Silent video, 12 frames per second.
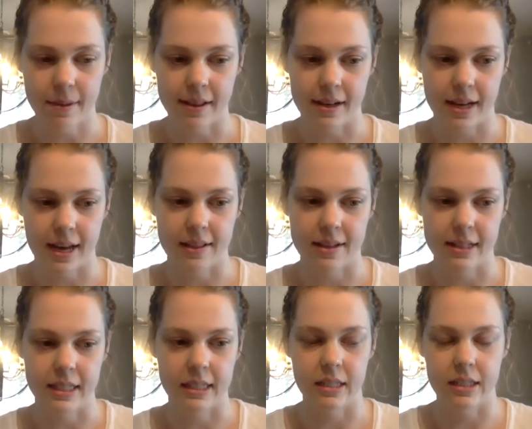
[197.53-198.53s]
And again, this
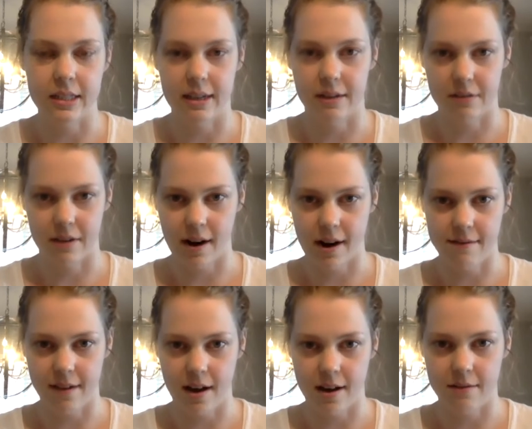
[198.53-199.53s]
is stuff that I've
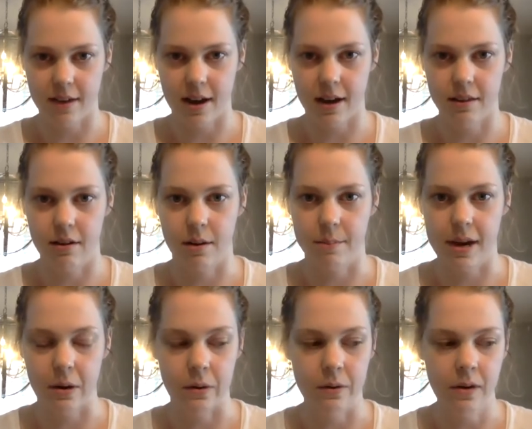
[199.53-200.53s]
kind of gathered on my
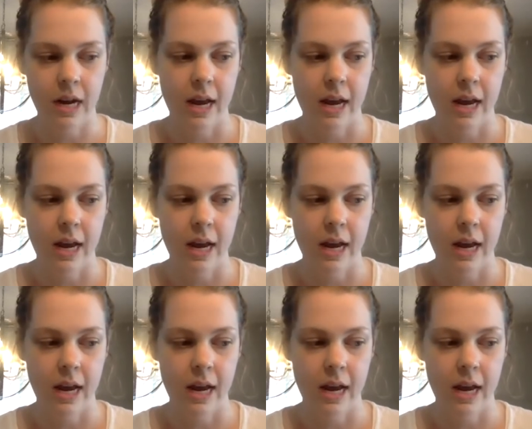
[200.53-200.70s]
own.